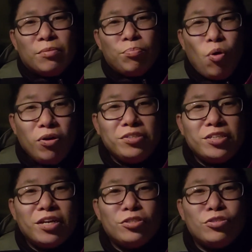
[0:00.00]
points
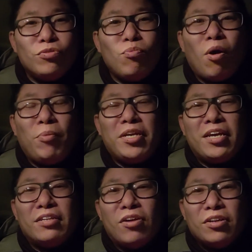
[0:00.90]
us to what we
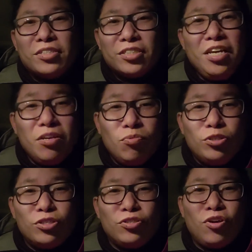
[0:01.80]
cannot see, which
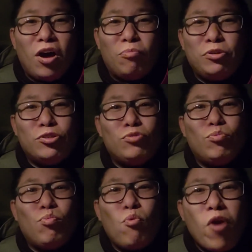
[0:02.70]
is God, which is
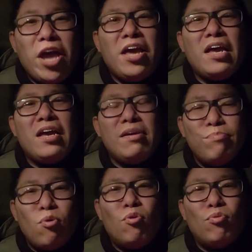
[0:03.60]
way
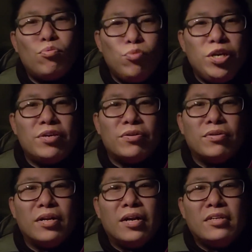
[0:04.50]
more real.
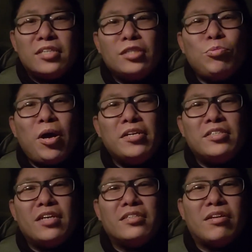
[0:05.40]
That's why it
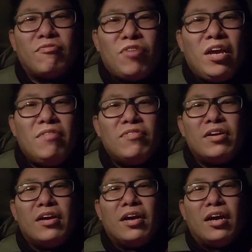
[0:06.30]
sets a faith.
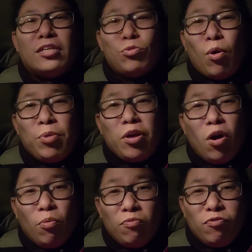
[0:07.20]
It's what we
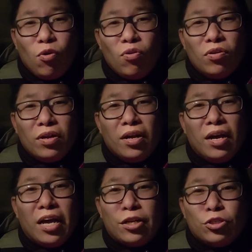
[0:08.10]
hope for,
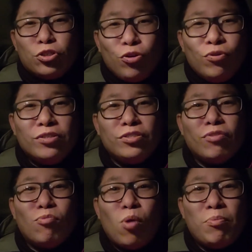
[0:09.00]
an assurance
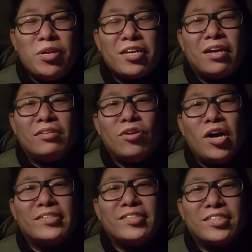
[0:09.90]
of what we
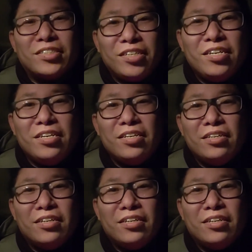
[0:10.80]
cannot see